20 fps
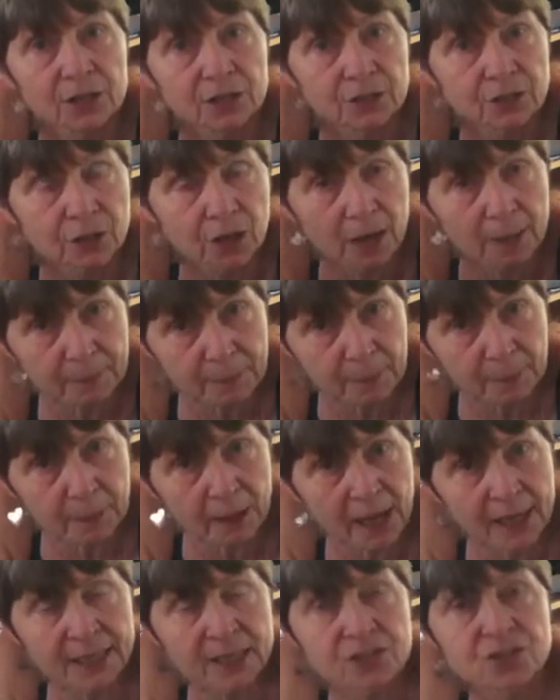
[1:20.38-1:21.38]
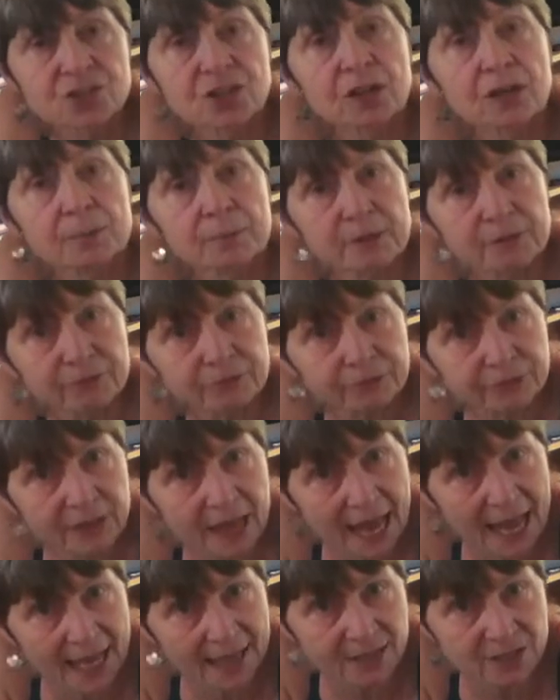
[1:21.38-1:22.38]
Your upper body is going to be
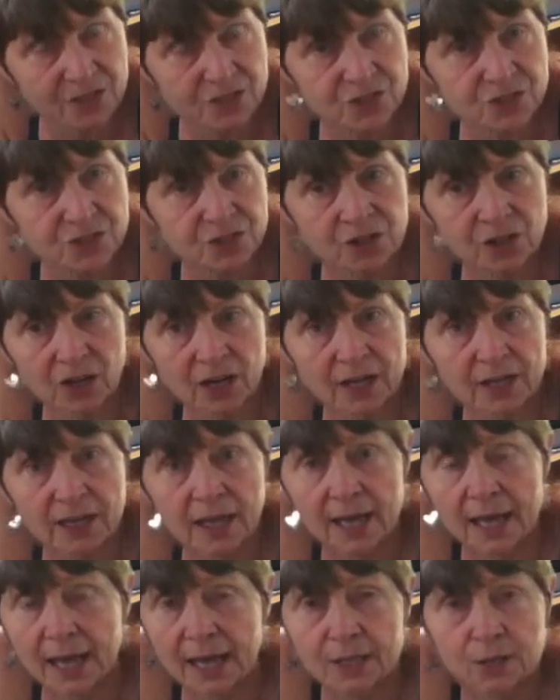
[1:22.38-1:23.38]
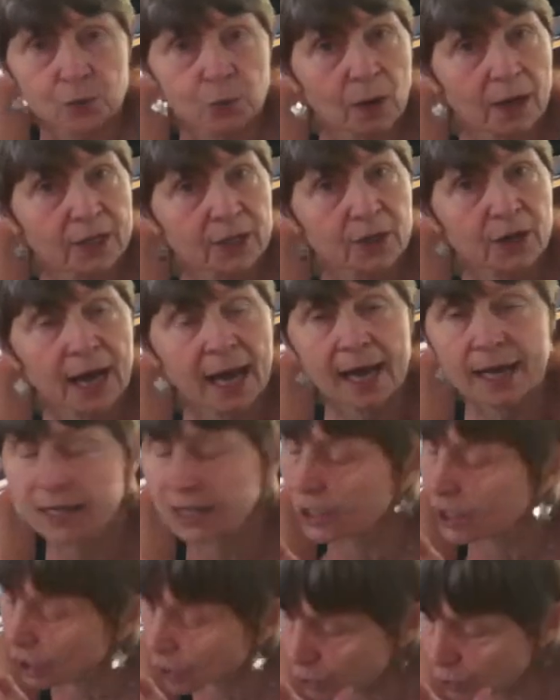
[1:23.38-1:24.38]
flat to start, and you want your head
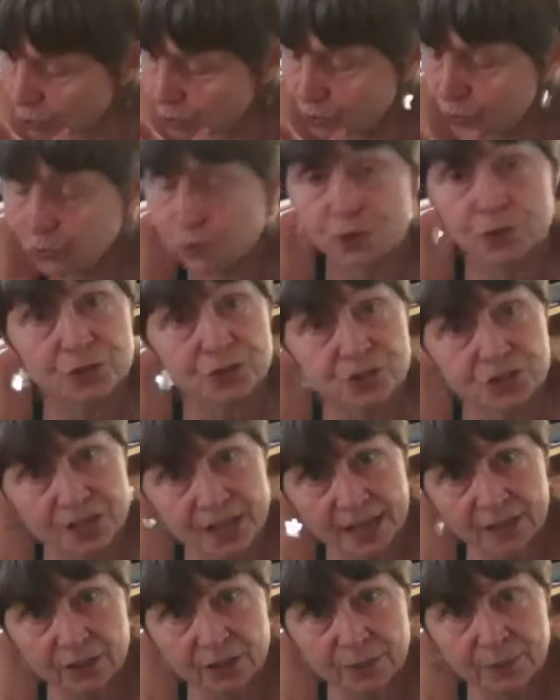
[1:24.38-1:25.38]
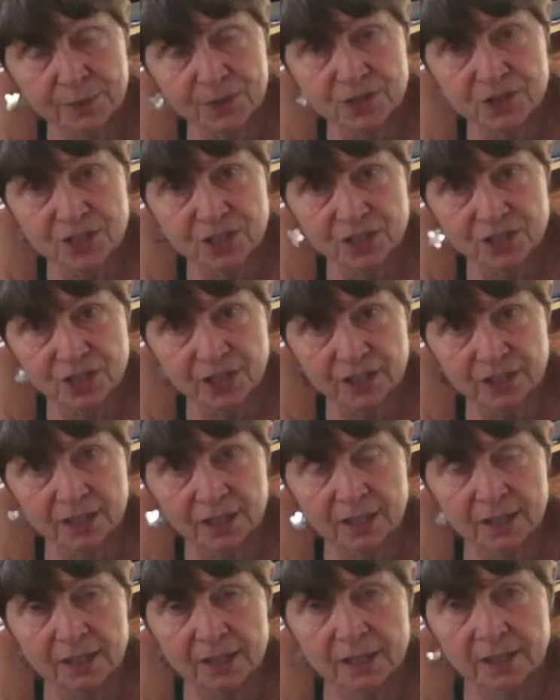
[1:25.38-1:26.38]
in a neutral centered position.
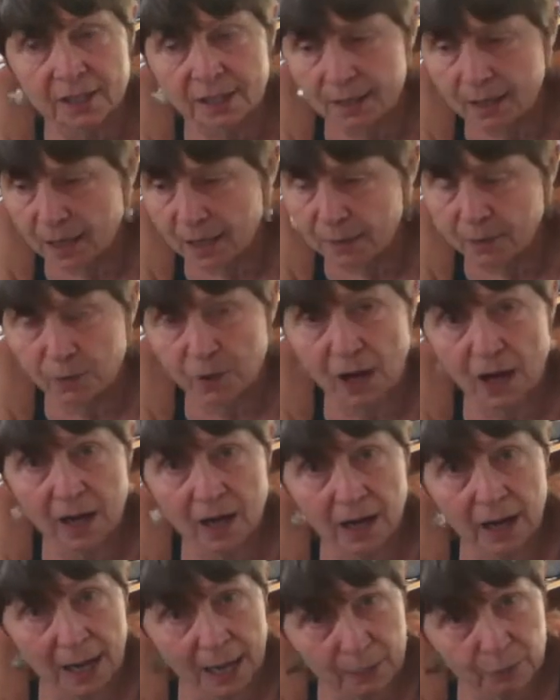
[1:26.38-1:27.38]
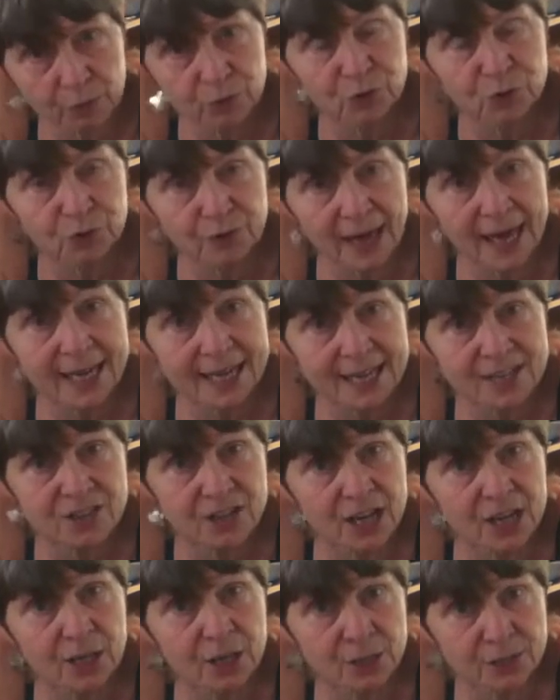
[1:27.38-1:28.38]
I will do that
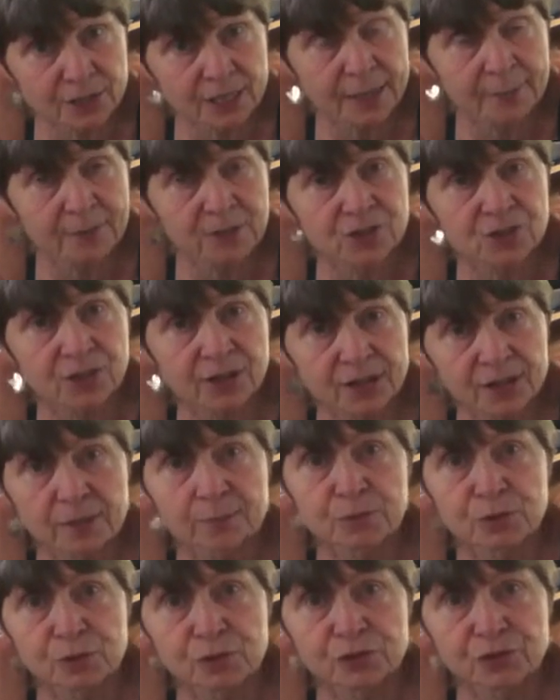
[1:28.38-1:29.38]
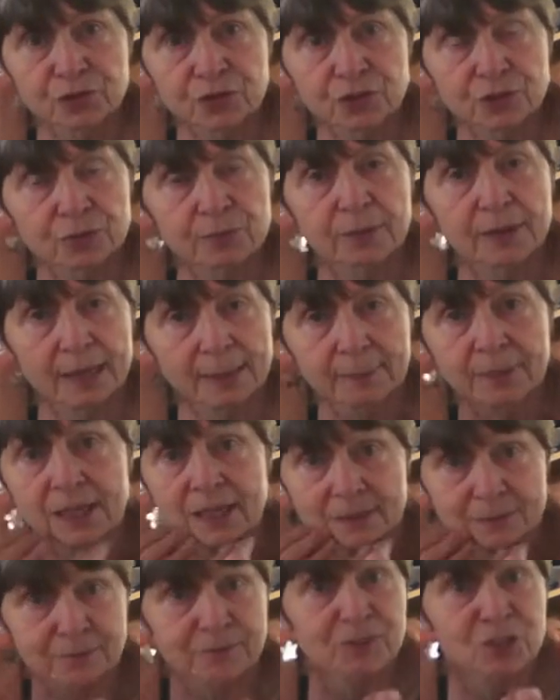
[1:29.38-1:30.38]
as I demonstrate the move to you,
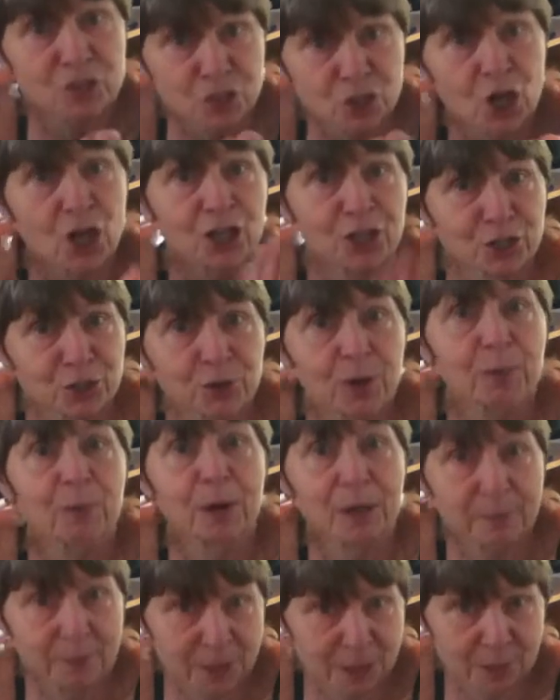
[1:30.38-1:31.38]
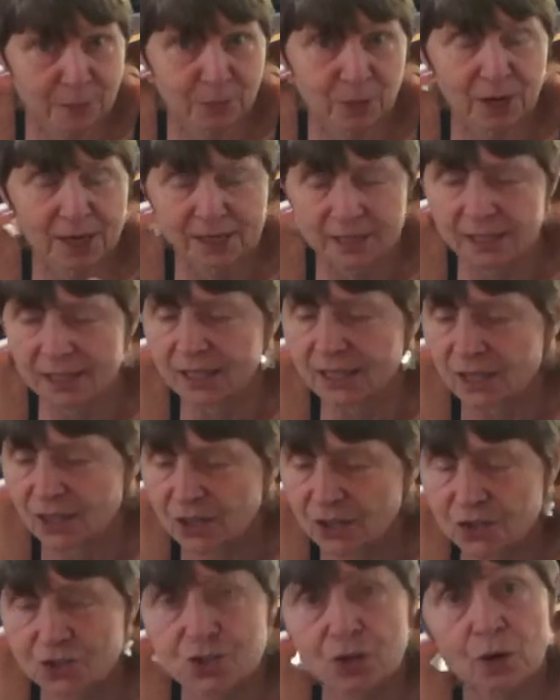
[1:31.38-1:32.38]
but to talk to you, I want to be upright.
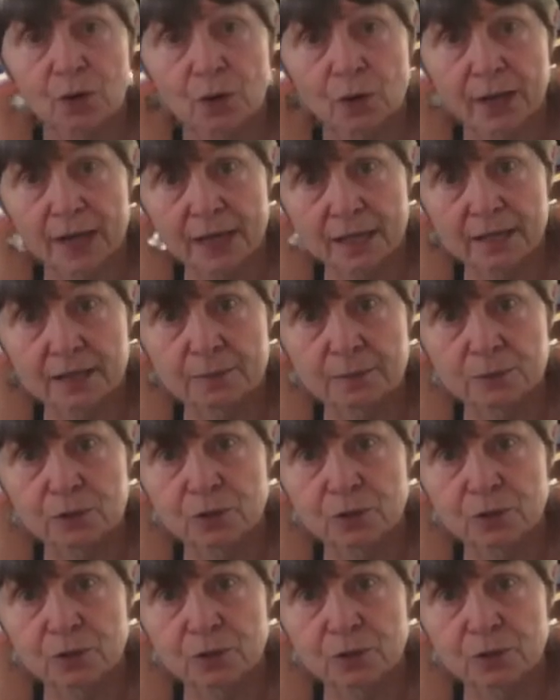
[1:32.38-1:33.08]
So in the